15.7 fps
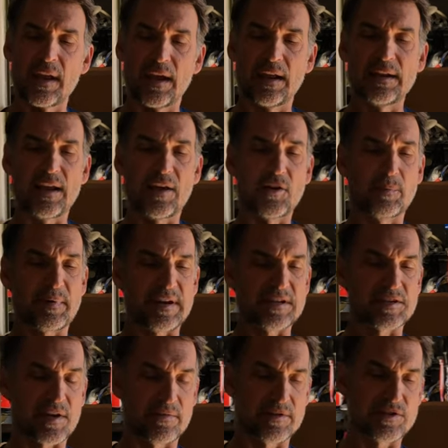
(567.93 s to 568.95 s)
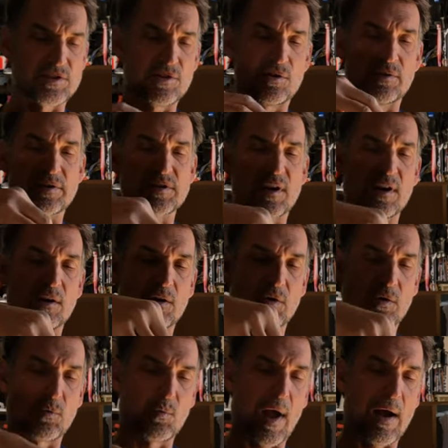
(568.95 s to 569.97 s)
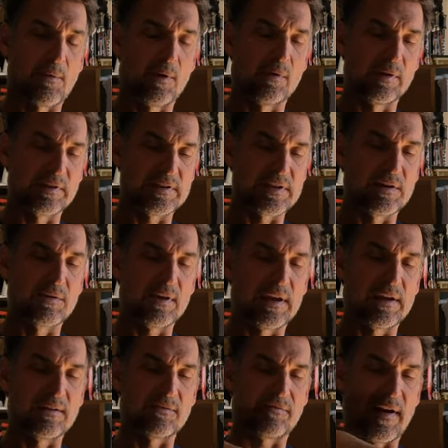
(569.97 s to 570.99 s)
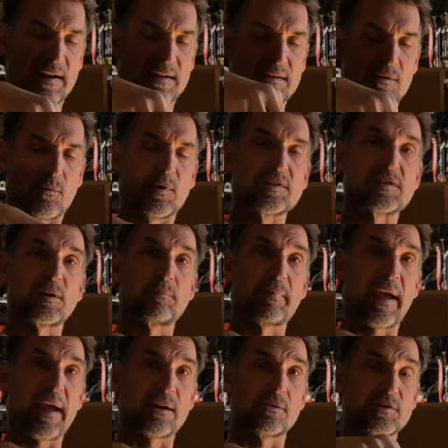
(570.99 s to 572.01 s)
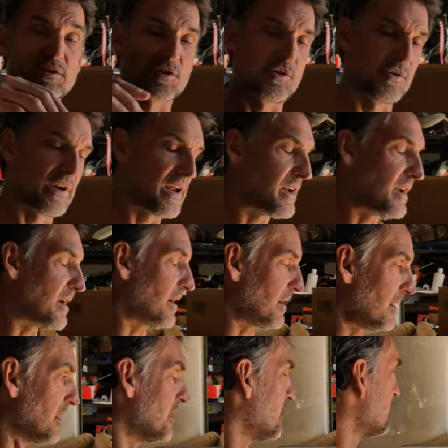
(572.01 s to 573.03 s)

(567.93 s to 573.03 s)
And the other piece of it too is, how will it affect it once a panel is glued in here?